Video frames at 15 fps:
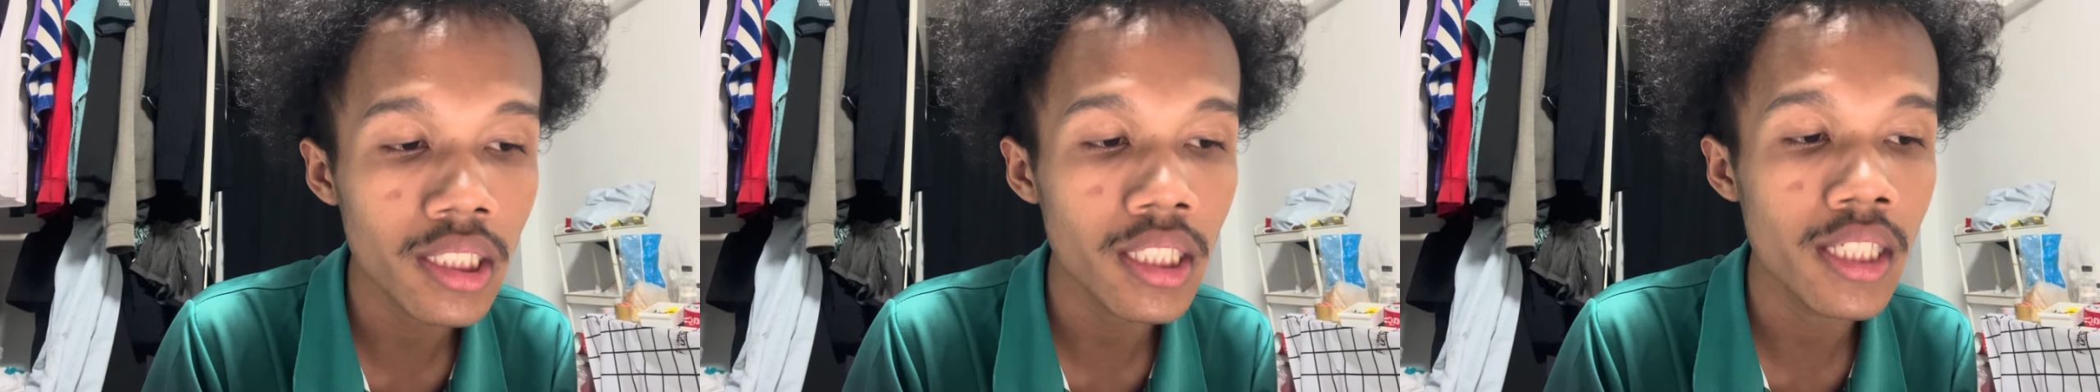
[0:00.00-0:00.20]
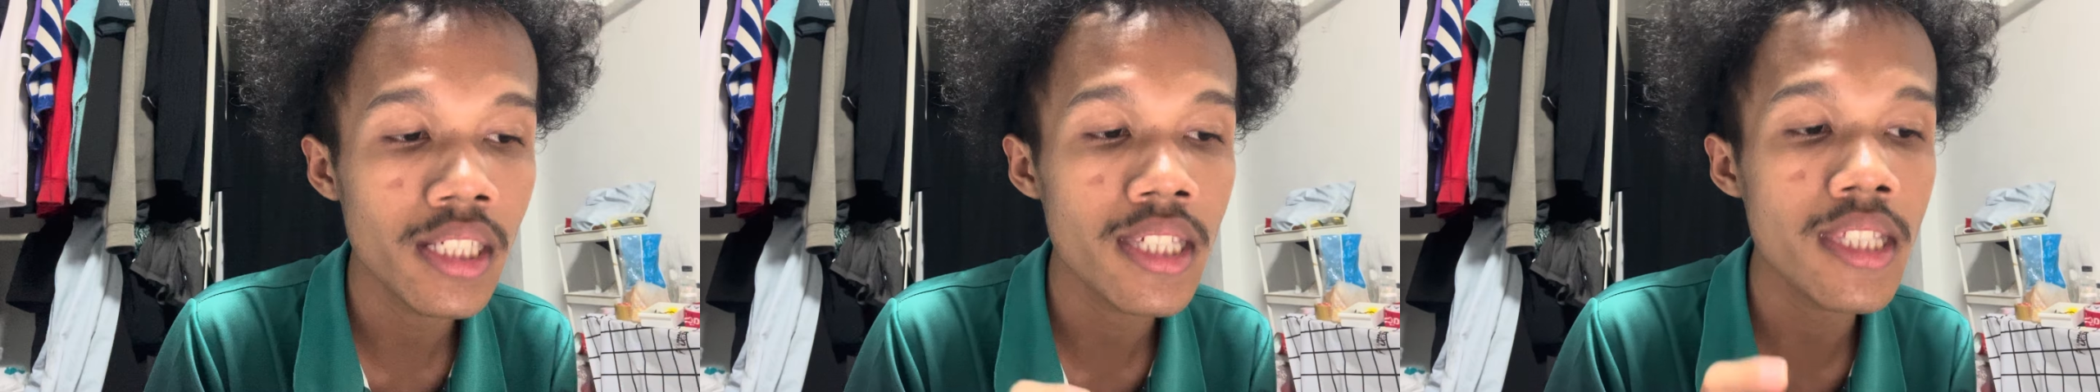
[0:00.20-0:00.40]

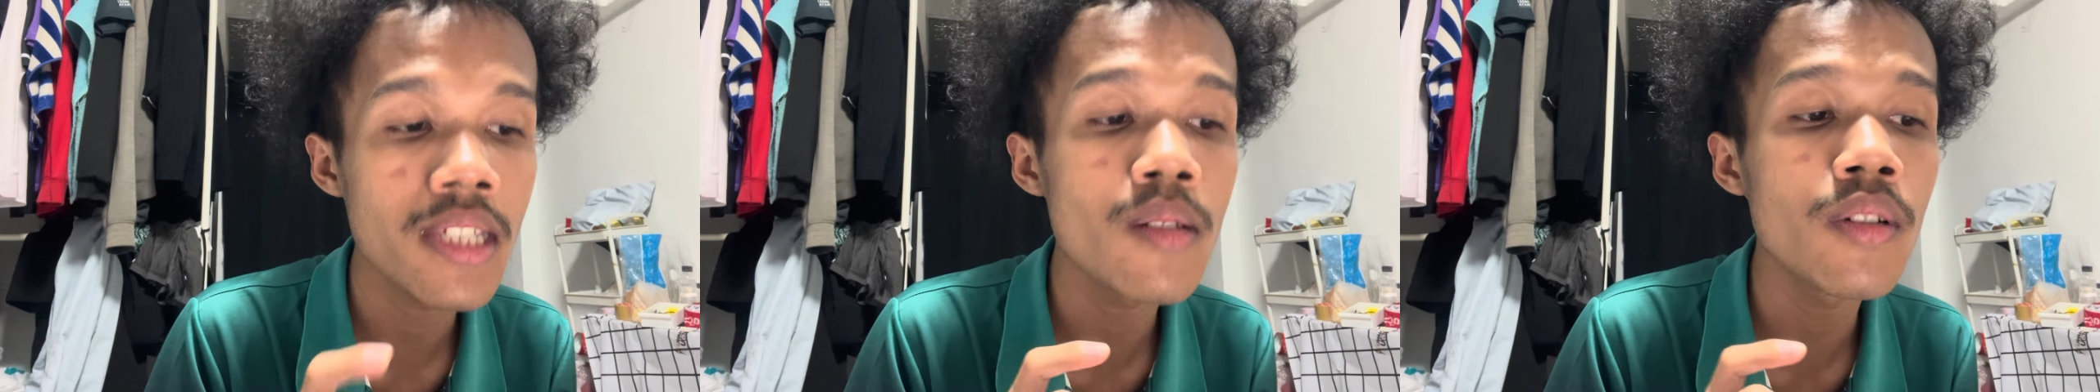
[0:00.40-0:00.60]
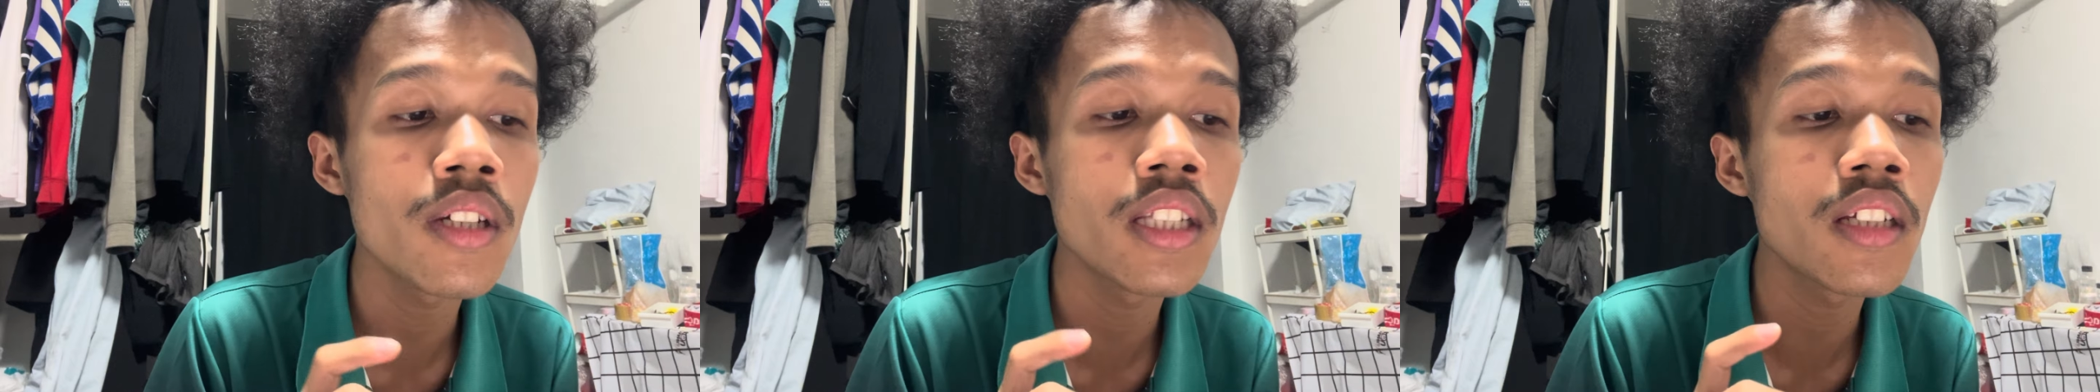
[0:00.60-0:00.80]
it
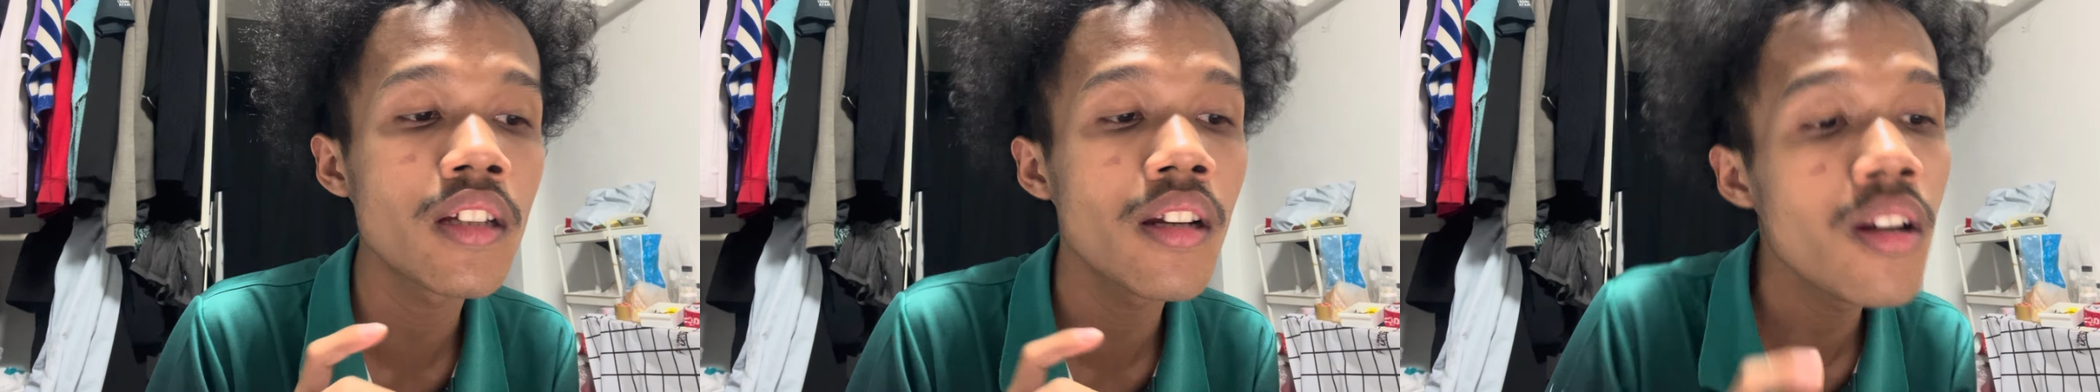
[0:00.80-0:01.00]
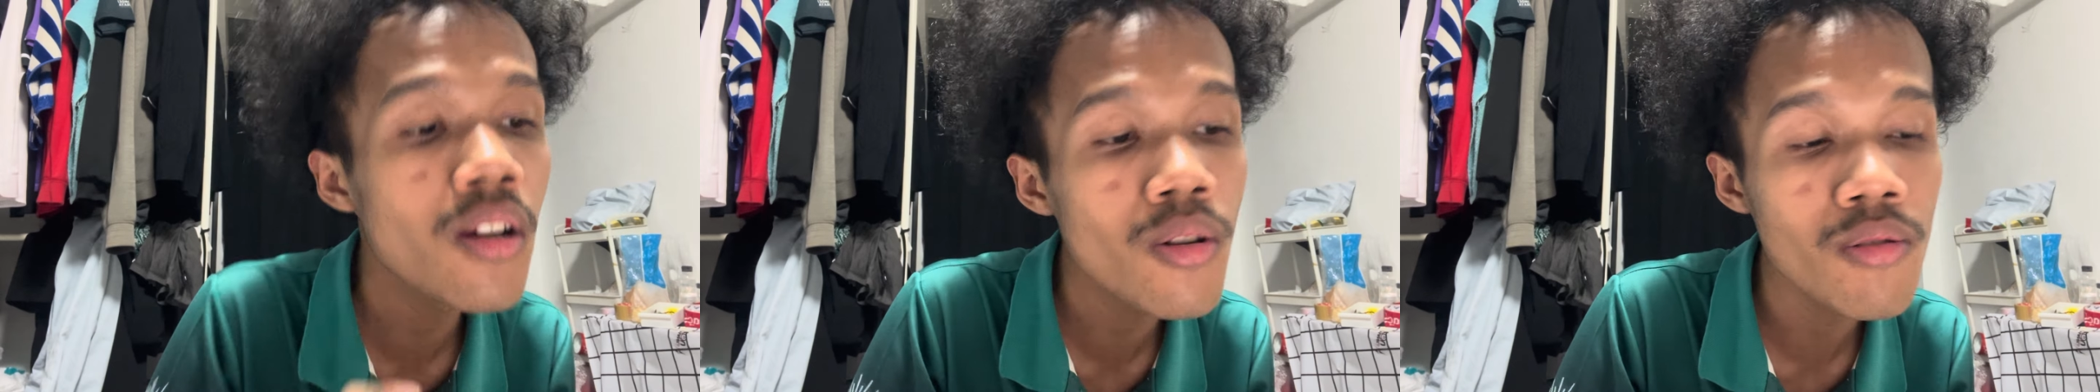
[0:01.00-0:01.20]
still
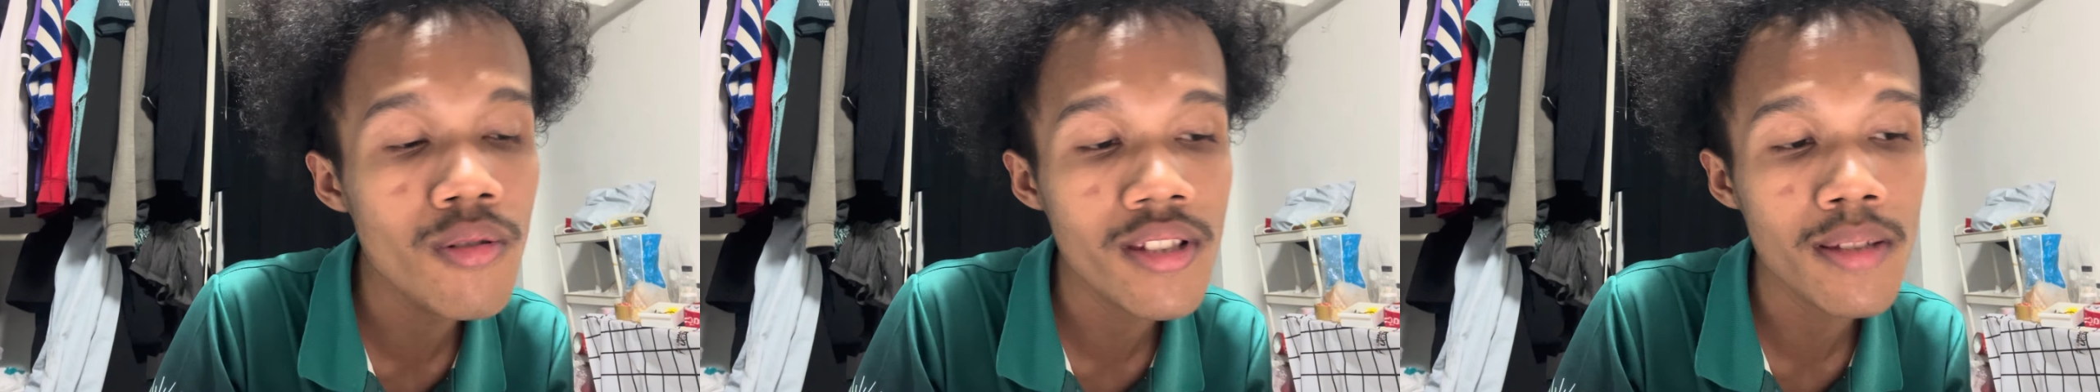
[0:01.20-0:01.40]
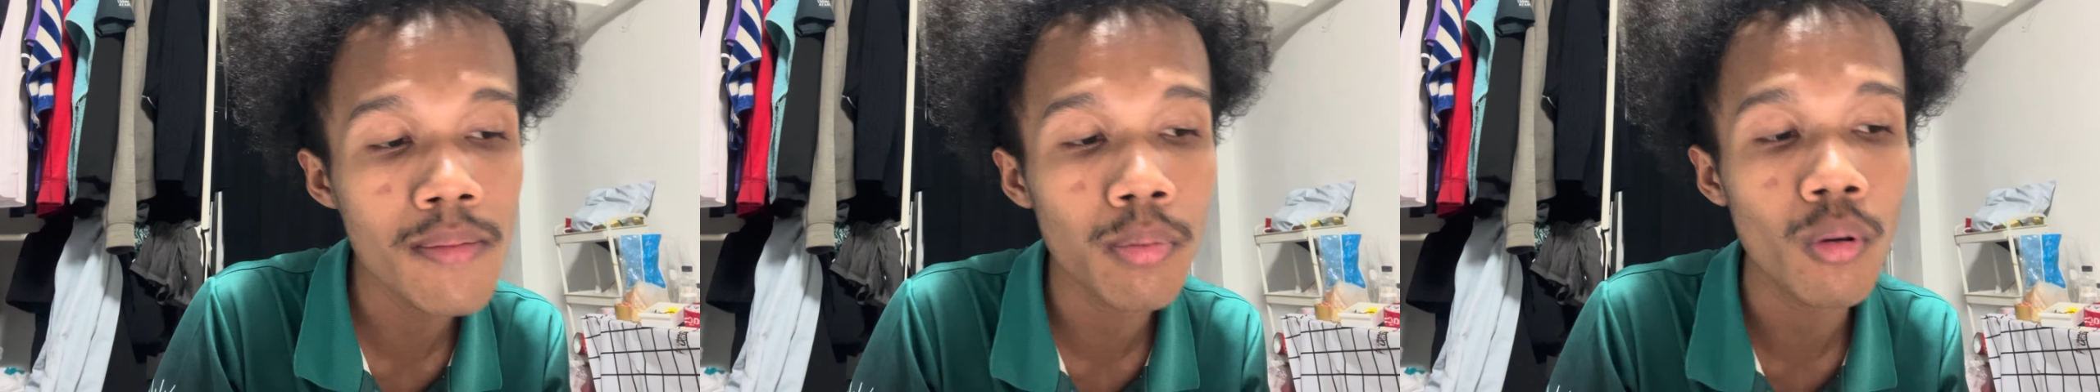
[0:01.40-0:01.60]

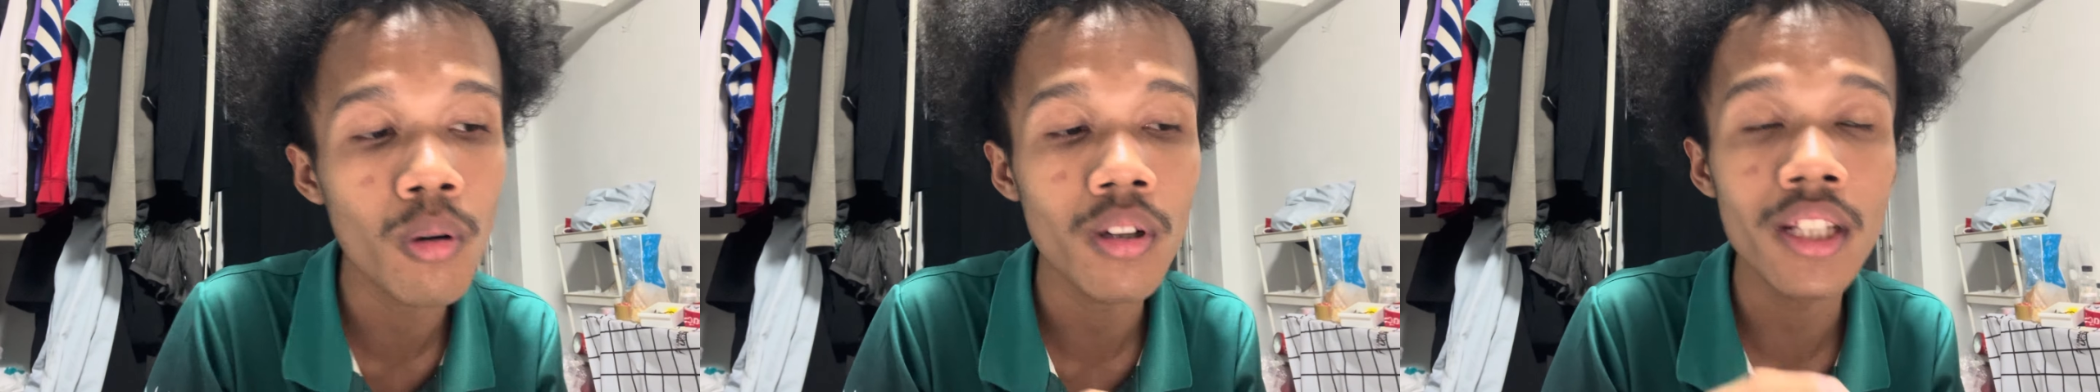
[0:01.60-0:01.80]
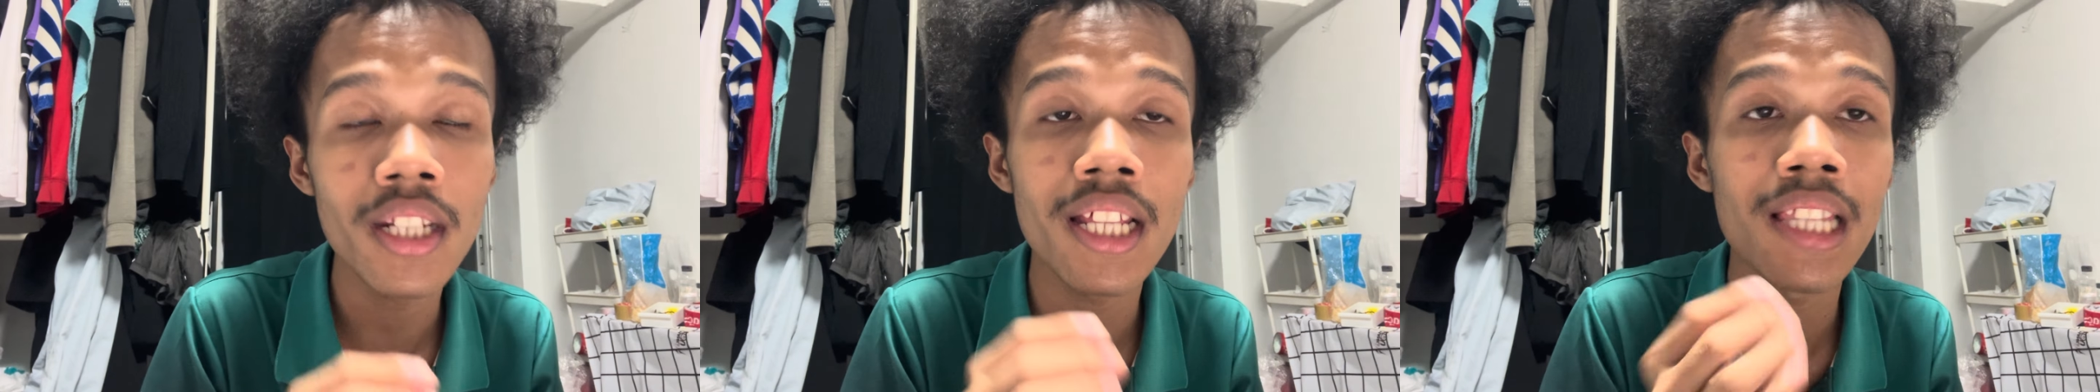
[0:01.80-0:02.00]
includes
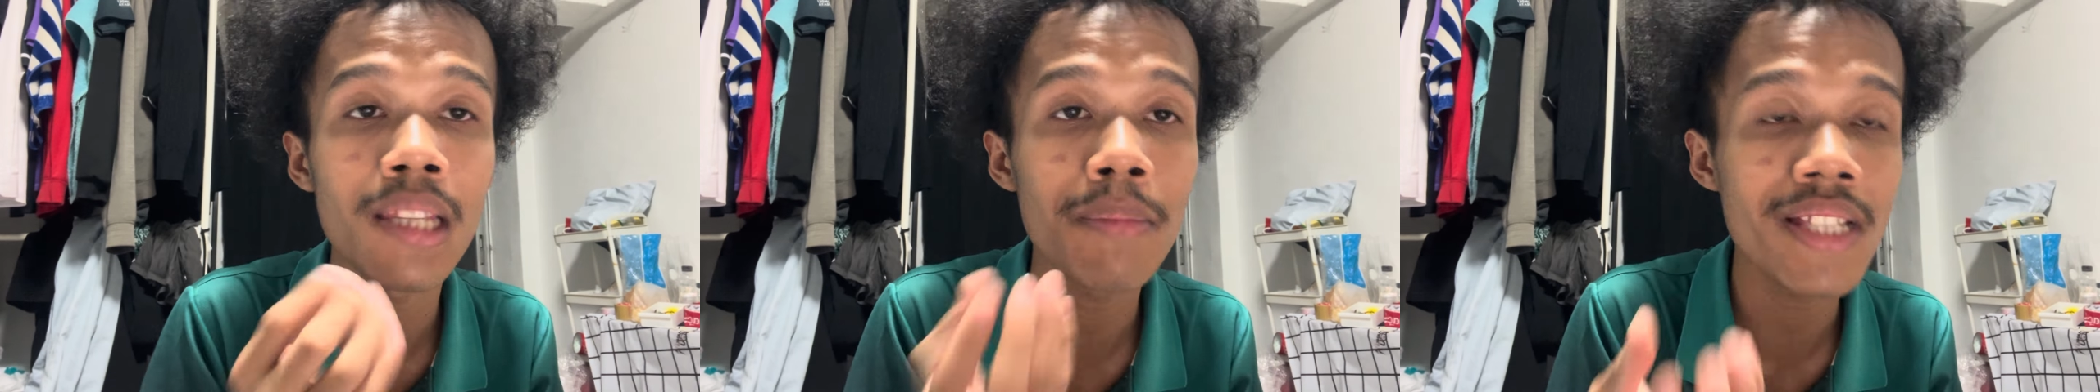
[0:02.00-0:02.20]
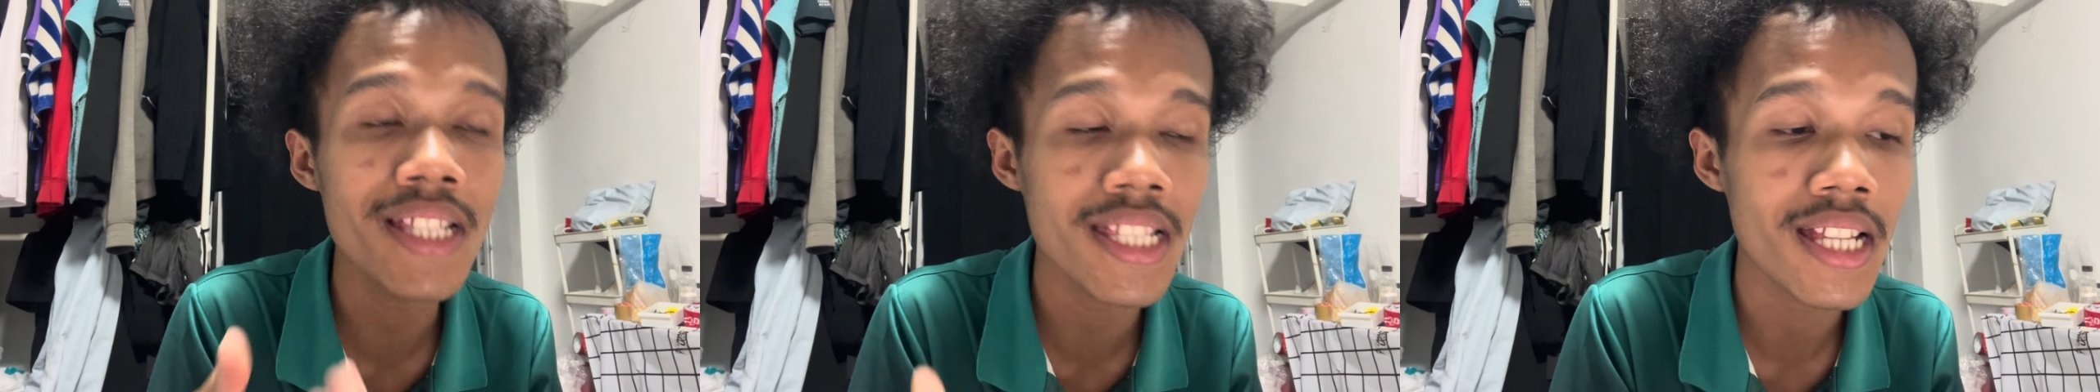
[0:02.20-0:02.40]
important
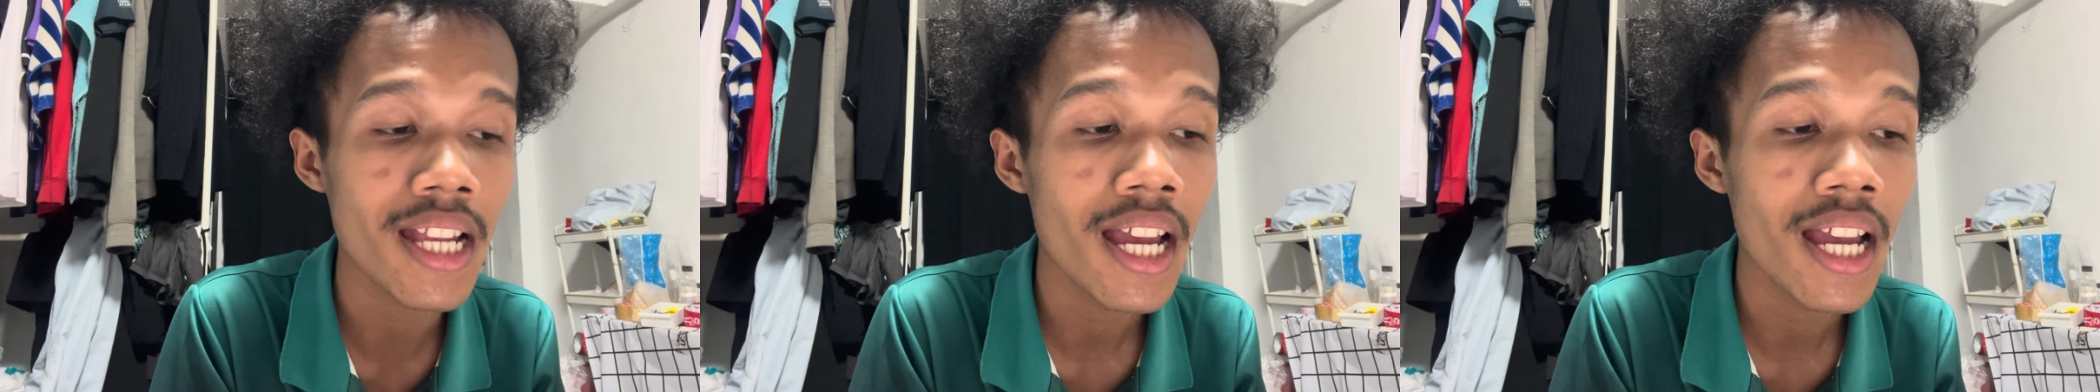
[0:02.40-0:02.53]
elements